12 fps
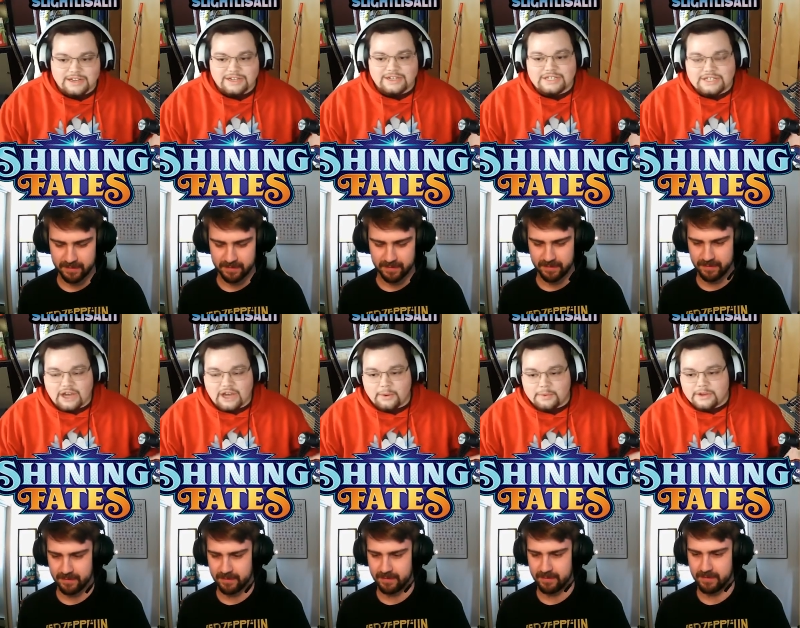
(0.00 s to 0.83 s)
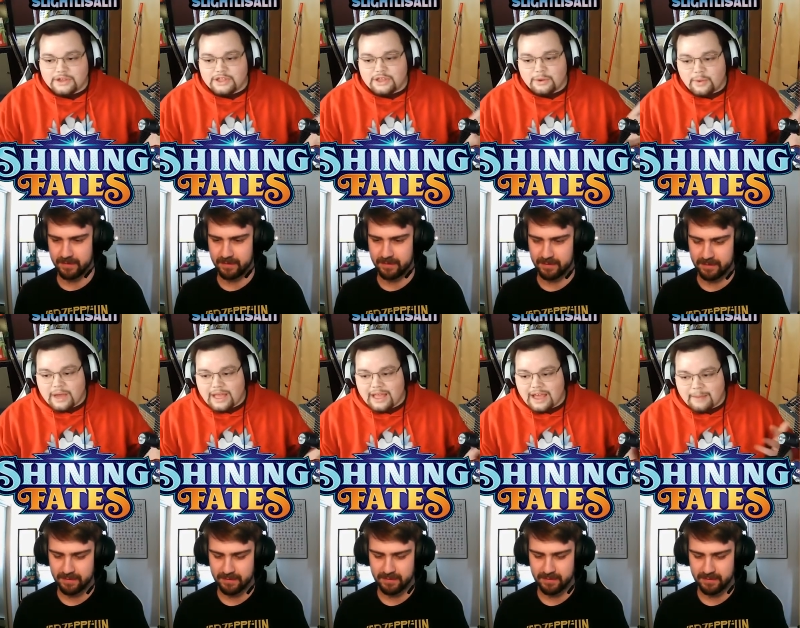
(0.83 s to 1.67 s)
Speaker 1: So, the
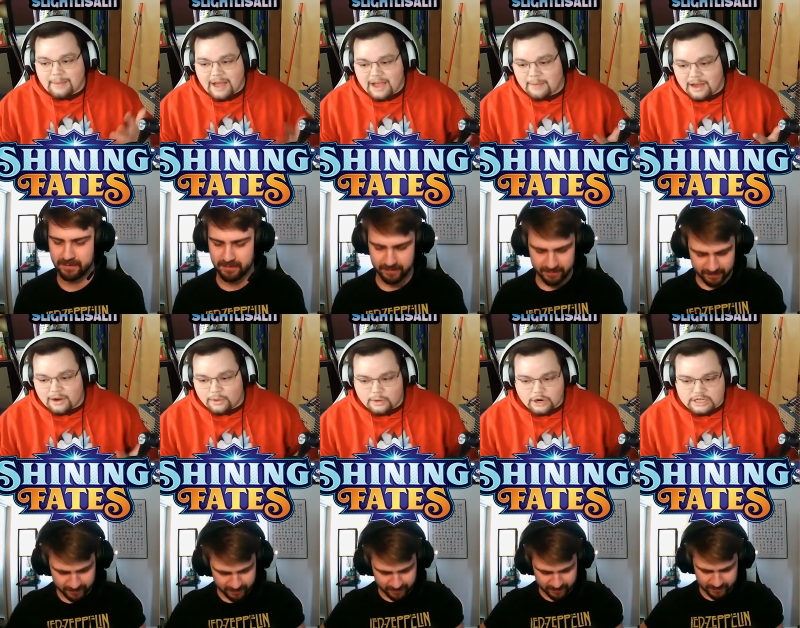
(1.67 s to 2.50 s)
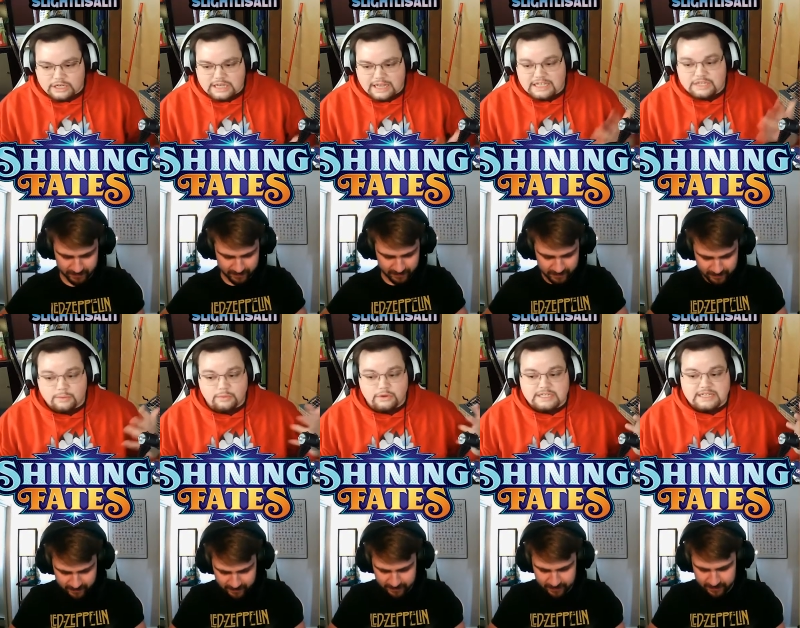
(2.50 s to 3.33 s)
way a pack battle works, at least the
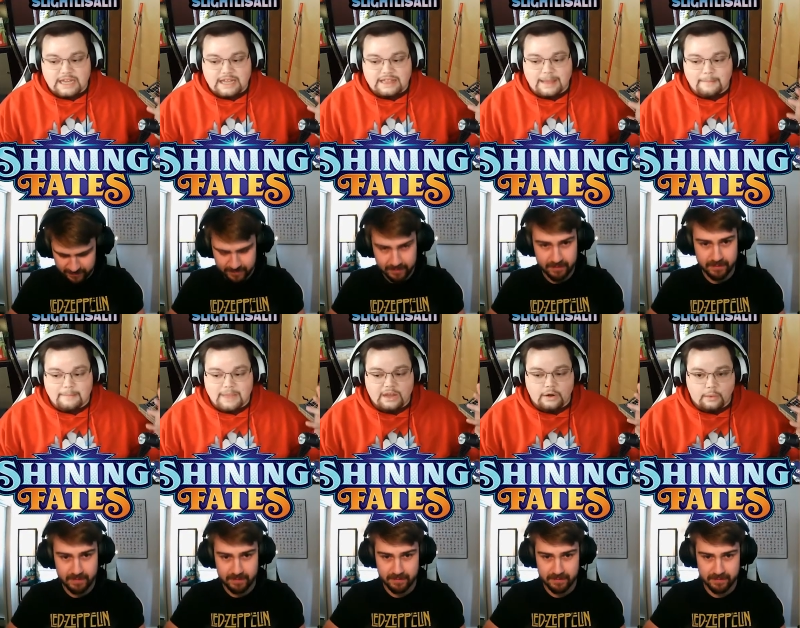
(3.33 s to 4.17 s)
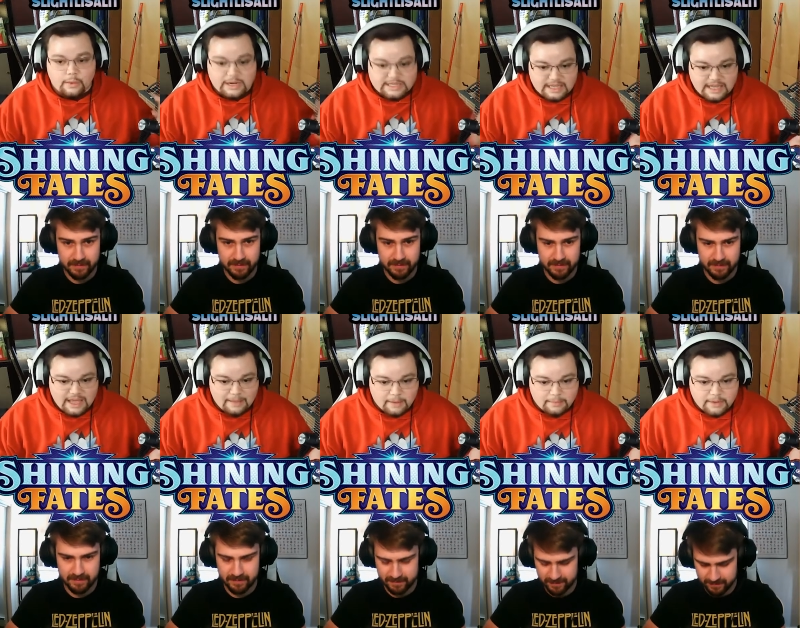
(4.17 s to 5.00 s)
rule set that me and Westy
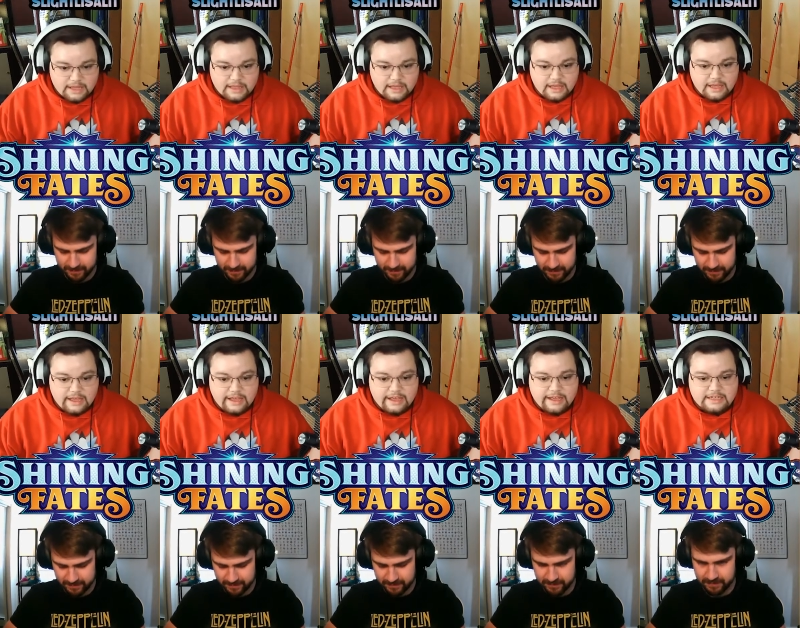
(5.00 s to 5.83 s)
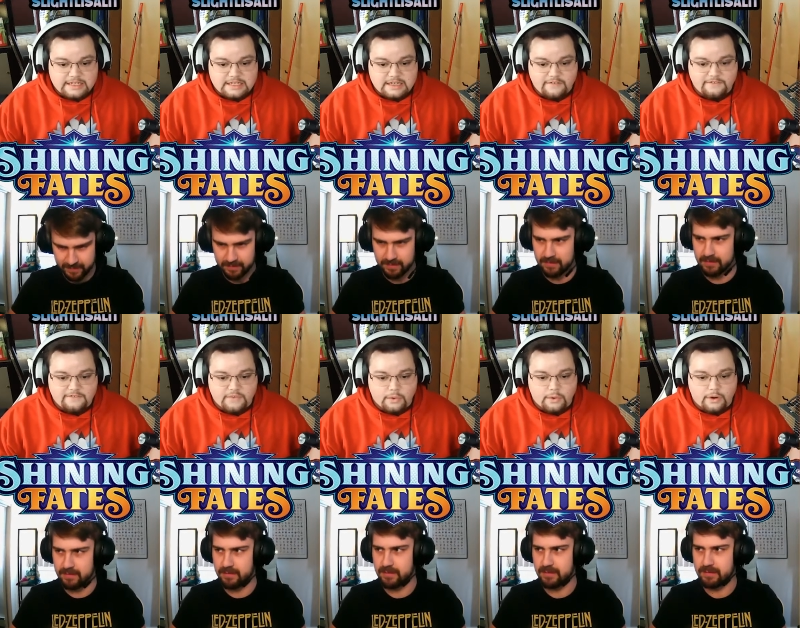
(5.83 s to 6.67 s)
came up with, is
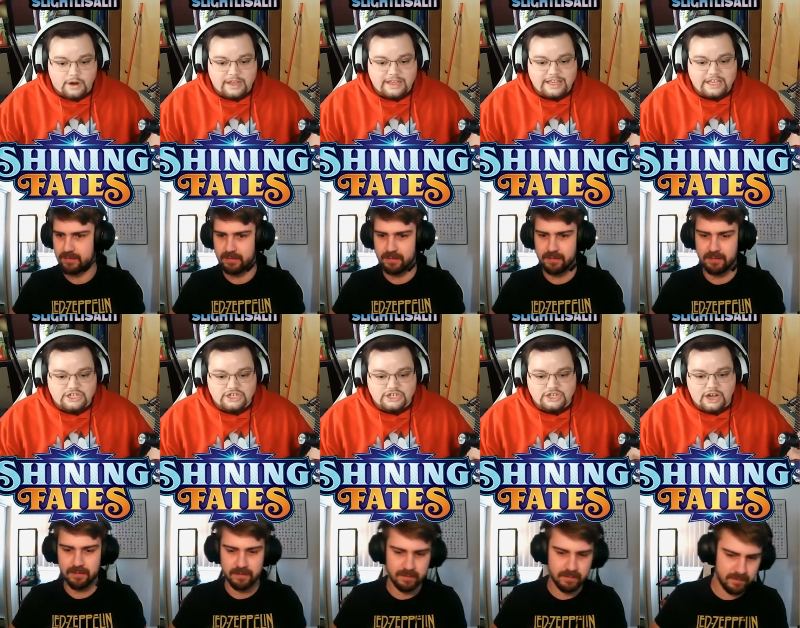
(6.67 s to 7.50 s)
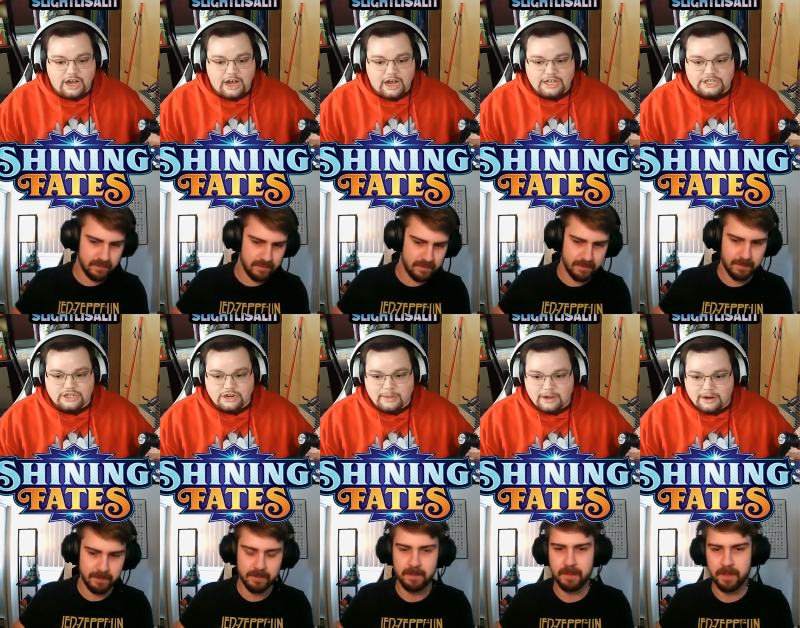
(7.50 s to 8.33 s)
for each uh,
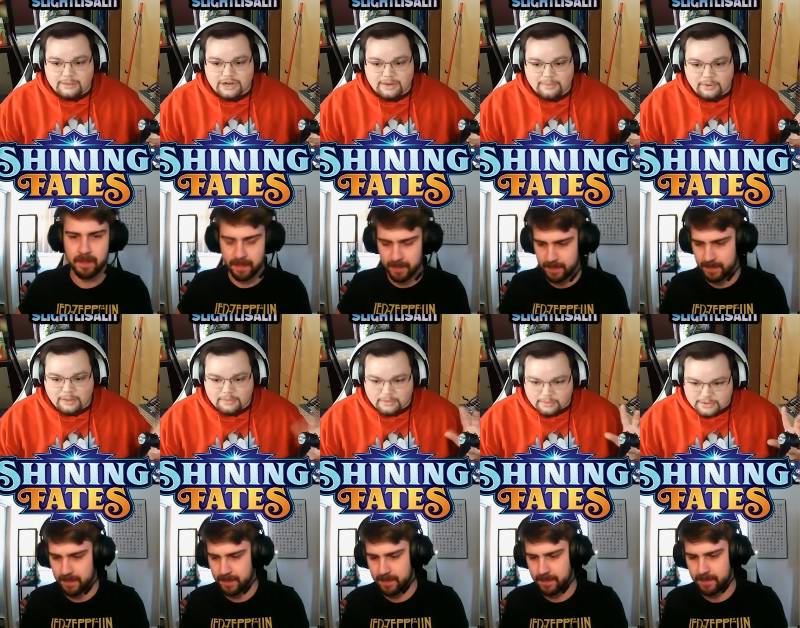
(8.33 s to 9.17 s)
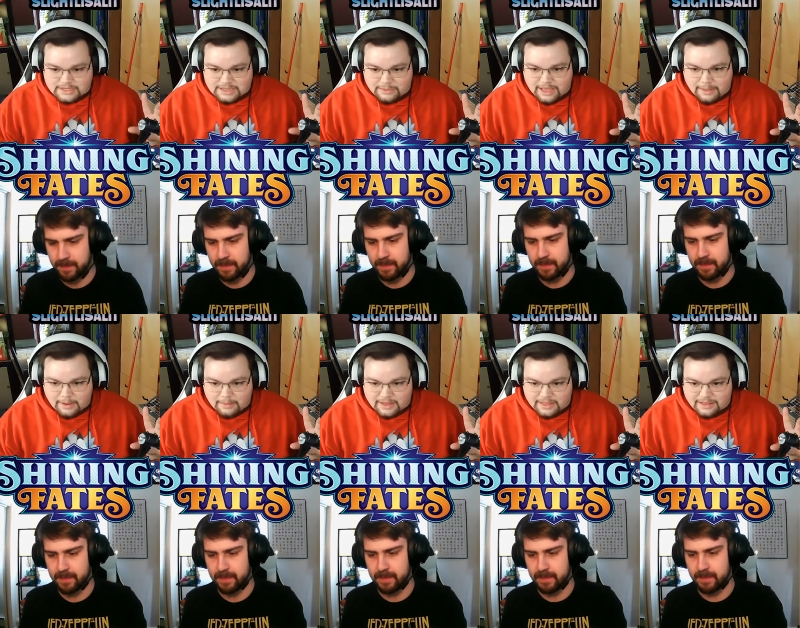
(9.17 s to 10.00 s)
certain amount. I'm trying to pull up the rules that we came
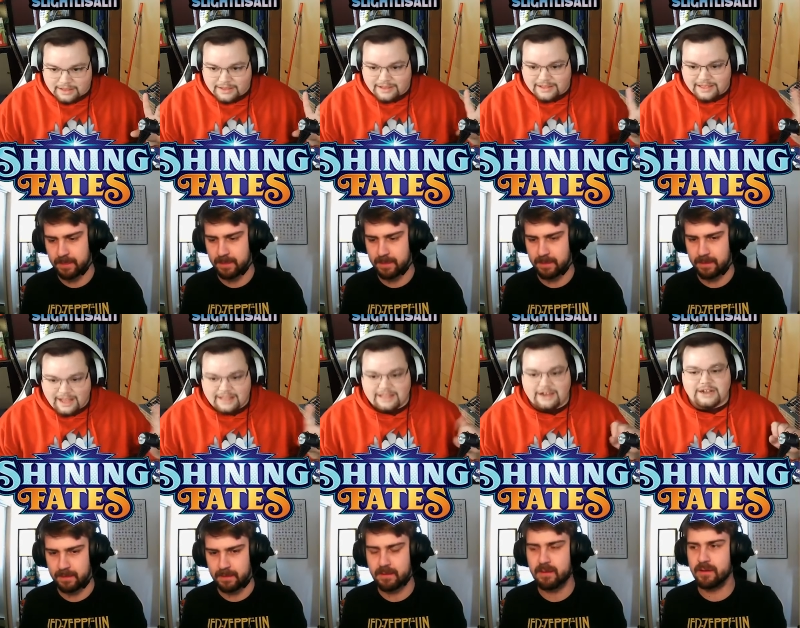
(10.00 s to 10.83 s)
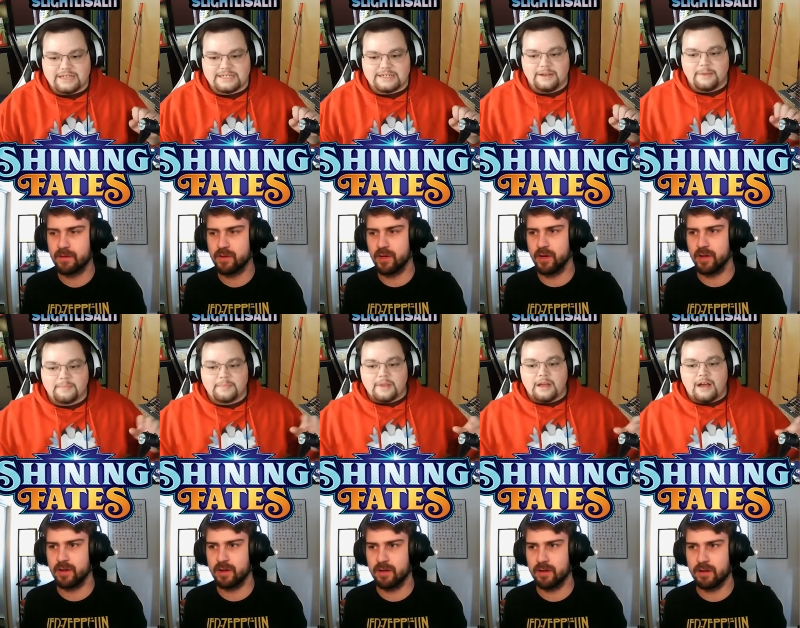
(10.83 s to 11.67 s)
up with. Yeah, there it is. Sure.
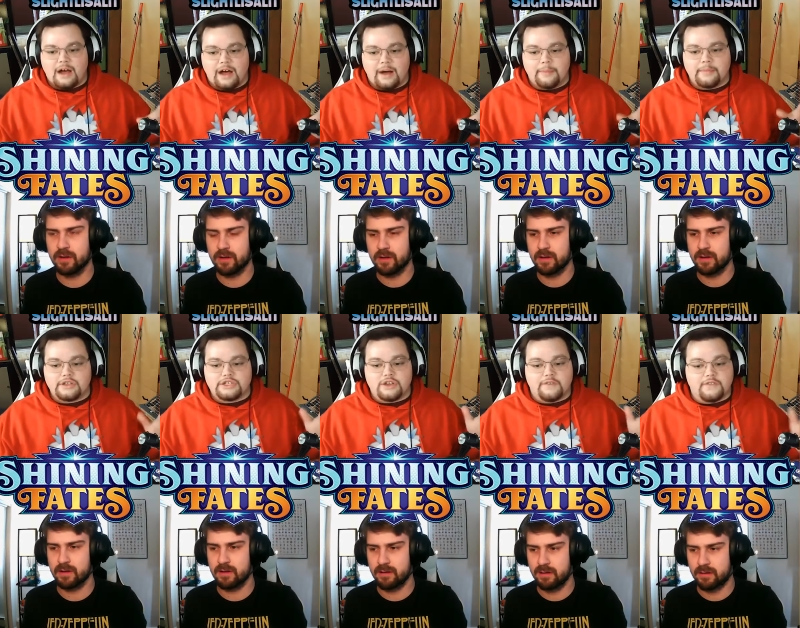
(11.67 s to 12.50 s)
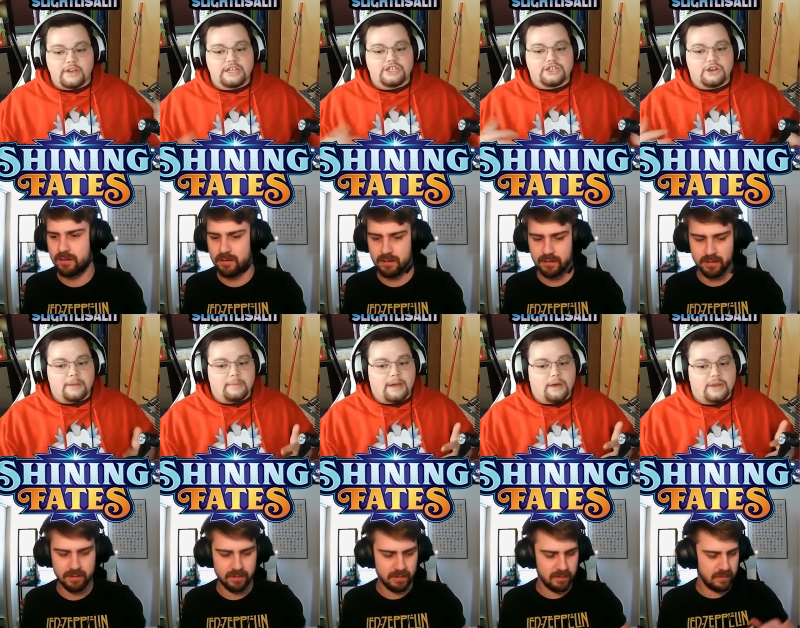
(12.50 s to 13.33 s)
Um, so for each certain
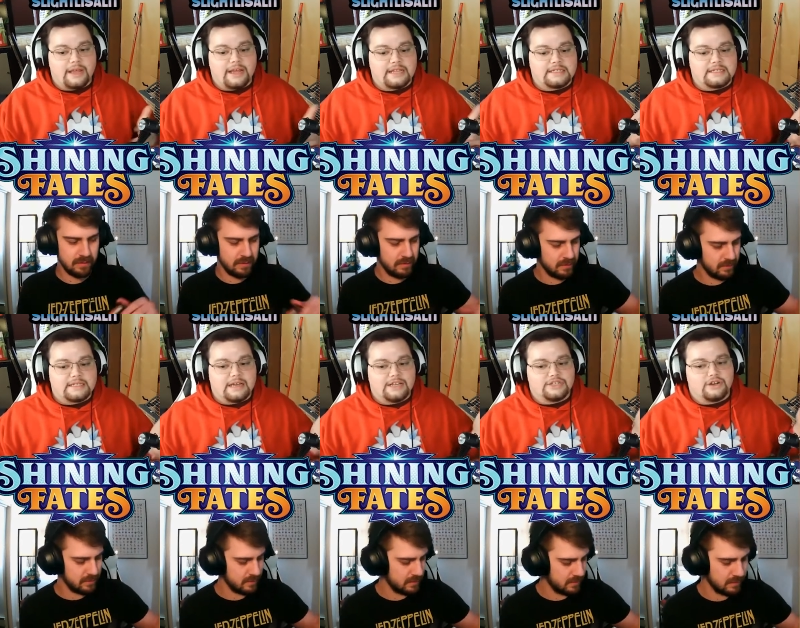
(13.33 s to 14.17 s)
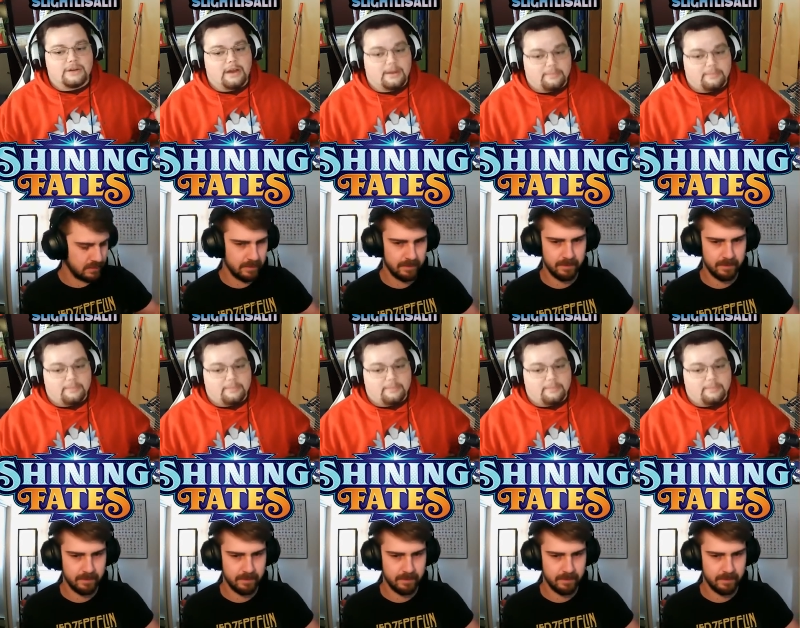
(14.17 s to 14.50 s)
amount, it's a certain amount of